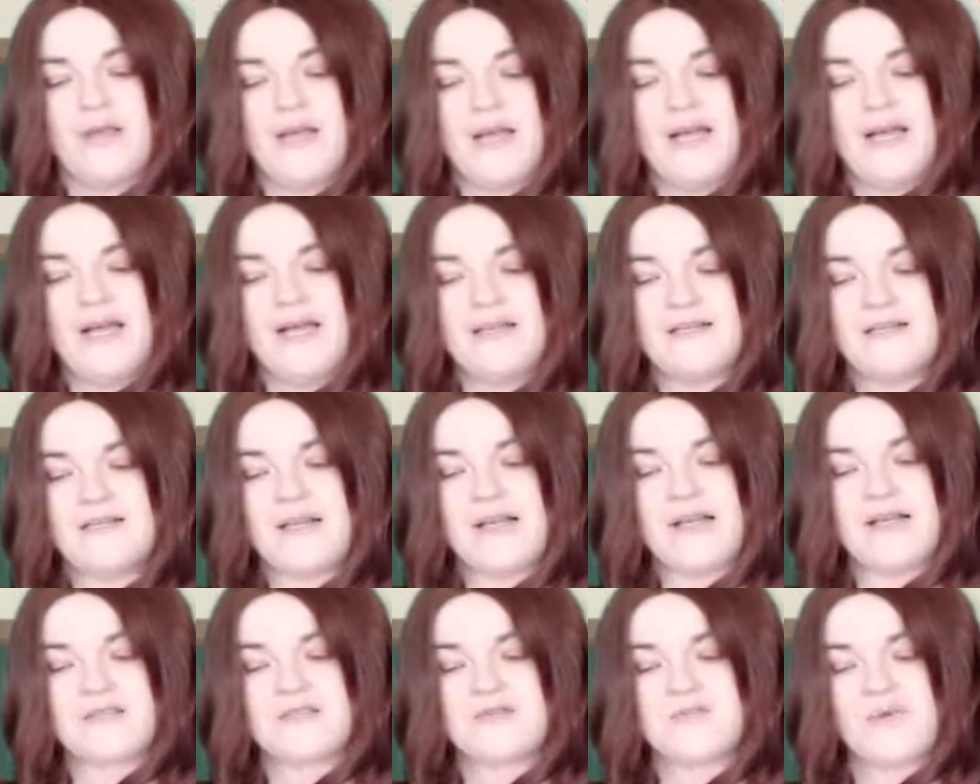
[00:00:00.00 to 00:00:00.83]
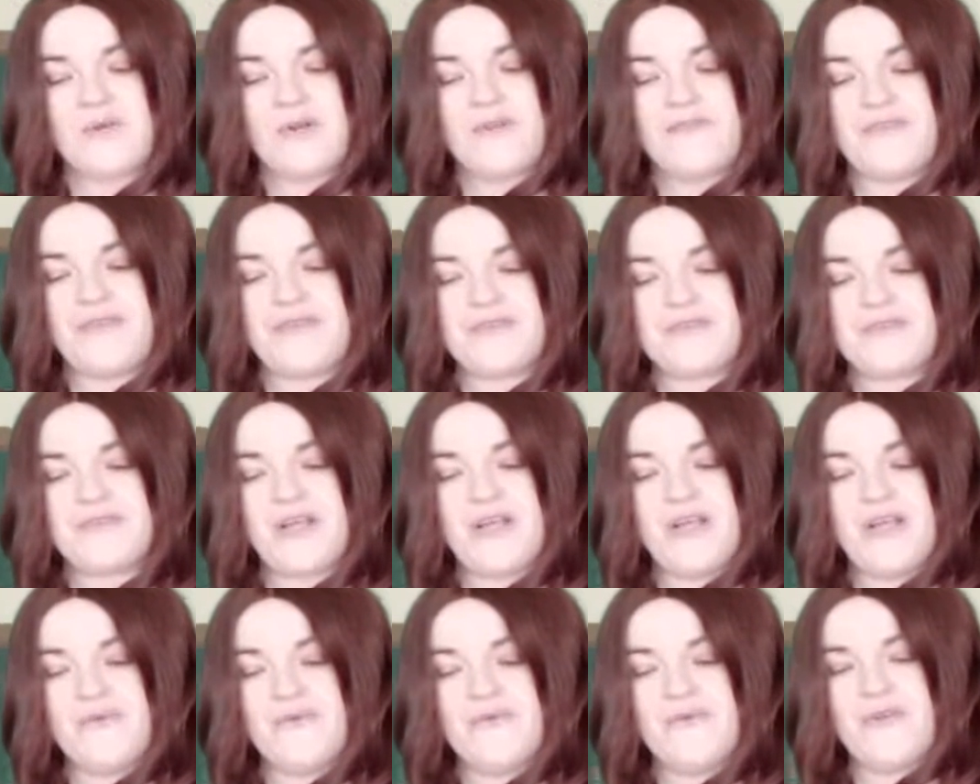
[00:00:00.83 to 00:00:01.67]
And last one of this
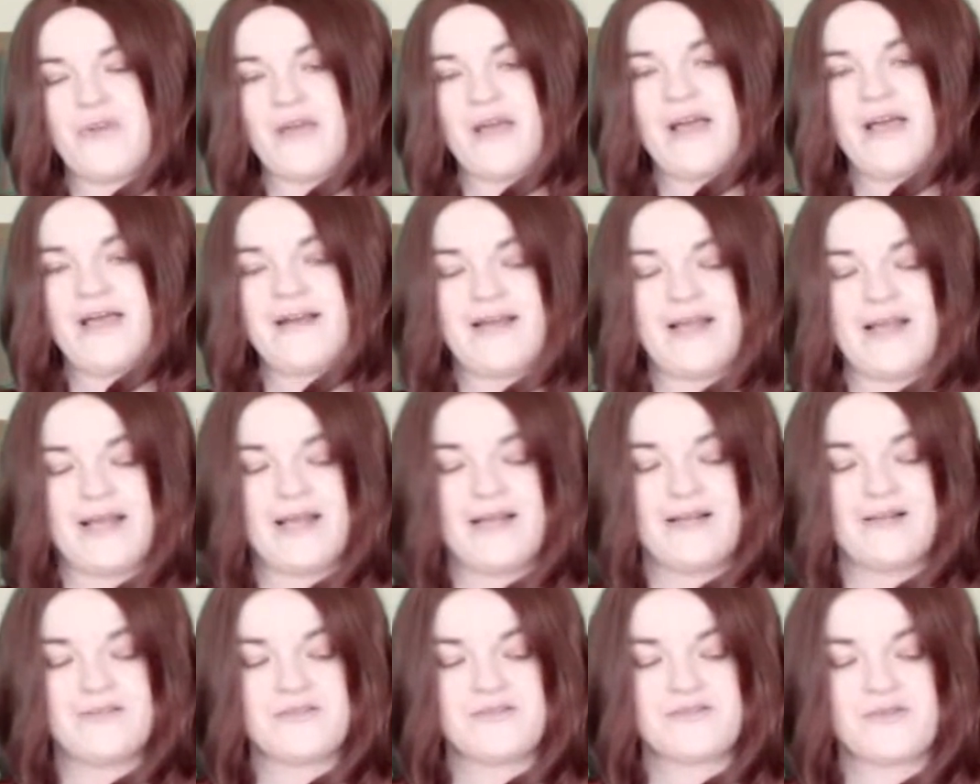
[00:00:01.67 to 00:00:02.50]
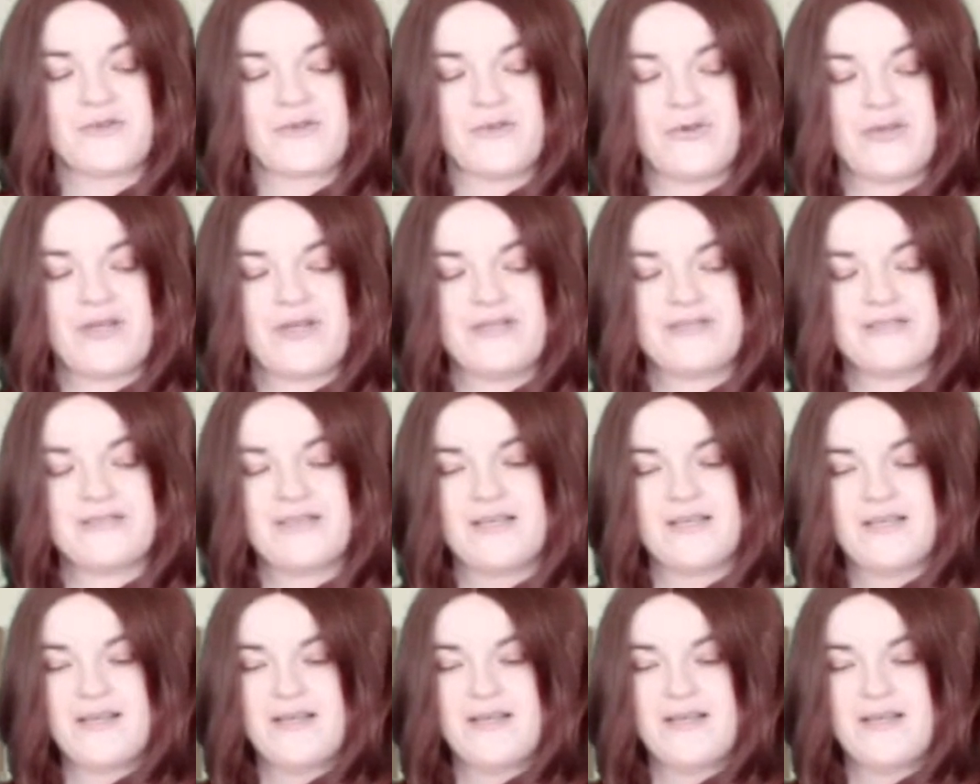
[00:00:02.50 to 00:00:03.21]
round, an android